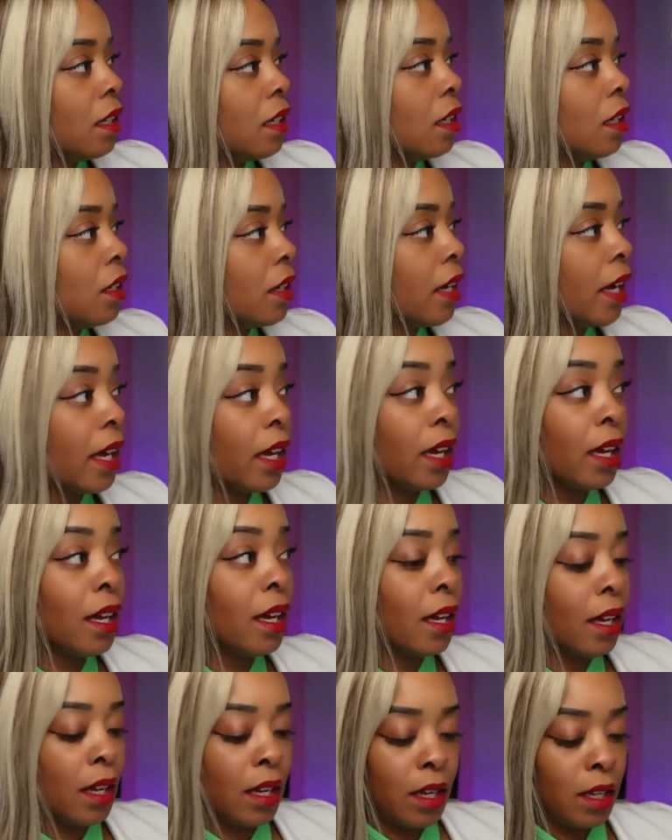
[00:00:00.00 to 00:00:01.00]
okay,
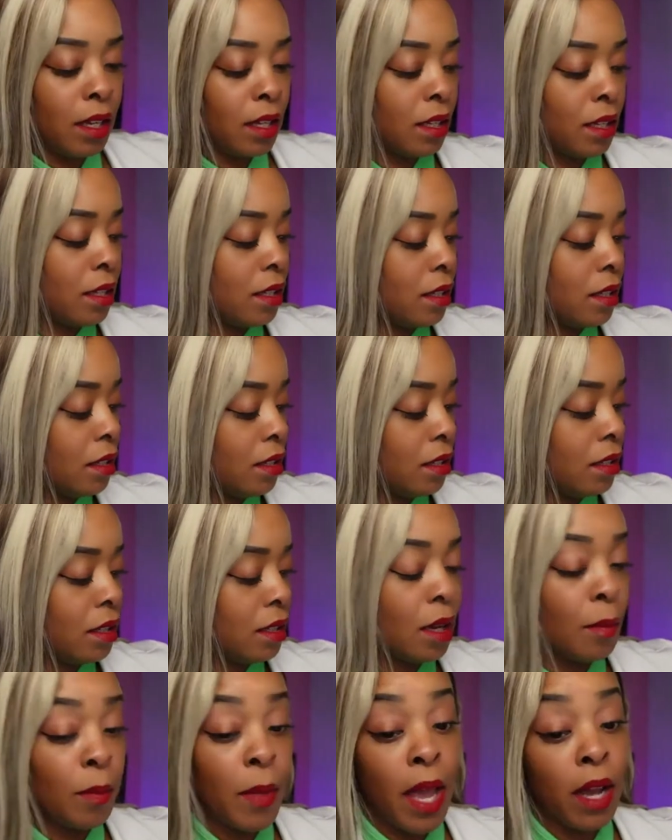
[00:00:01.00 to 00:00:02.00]
I, I
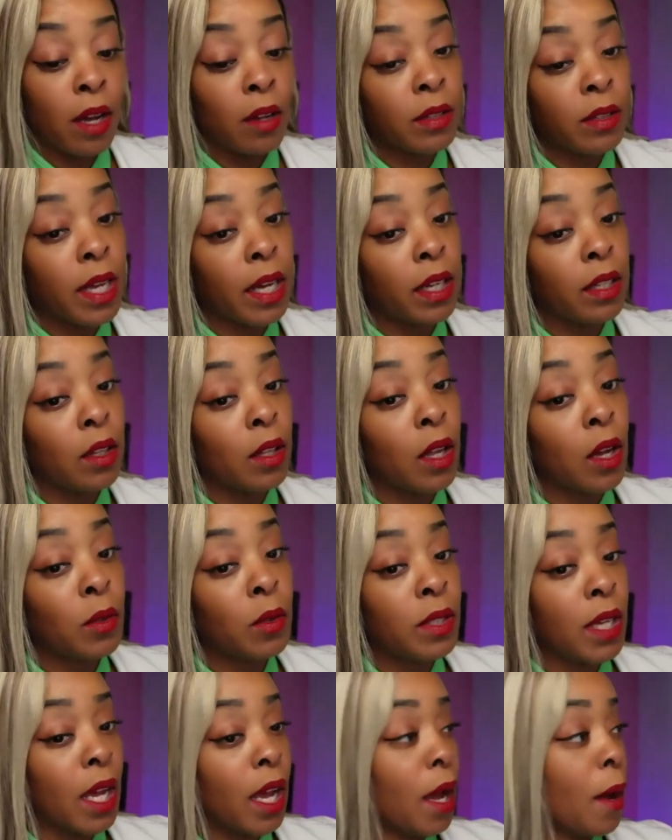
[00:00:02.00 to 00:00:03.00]
I'm not gonna take a long
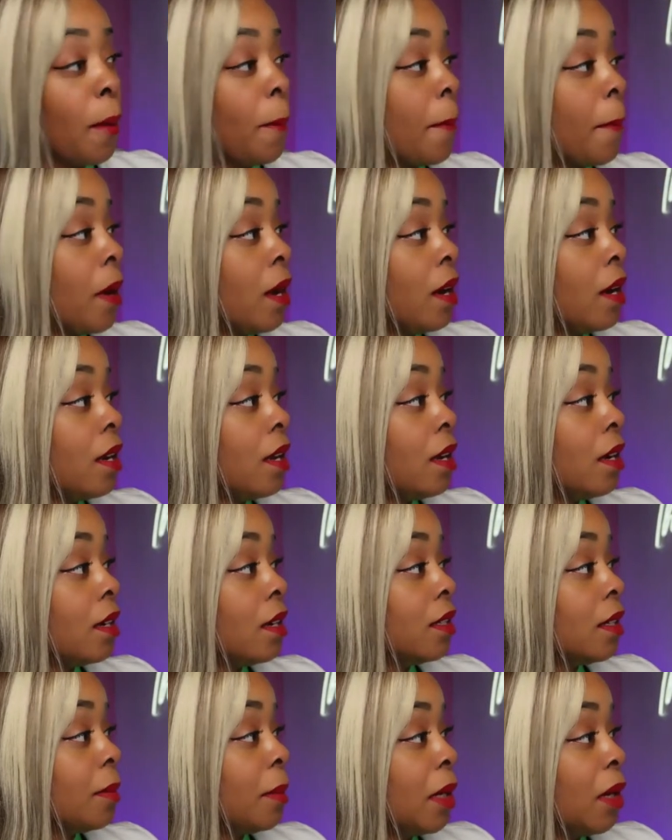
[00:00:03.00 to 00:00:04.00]
time
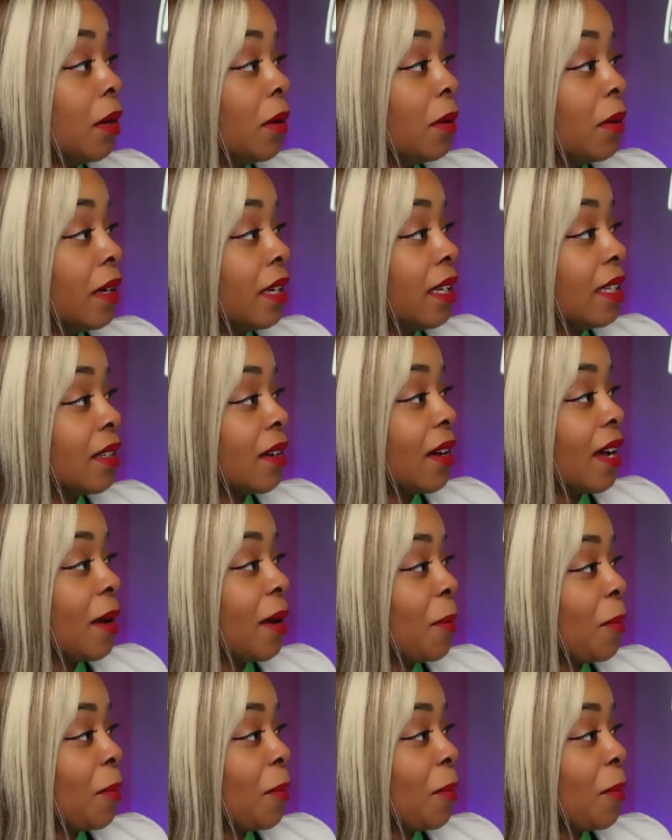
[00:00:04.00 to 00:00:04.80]
to be doing this, okay?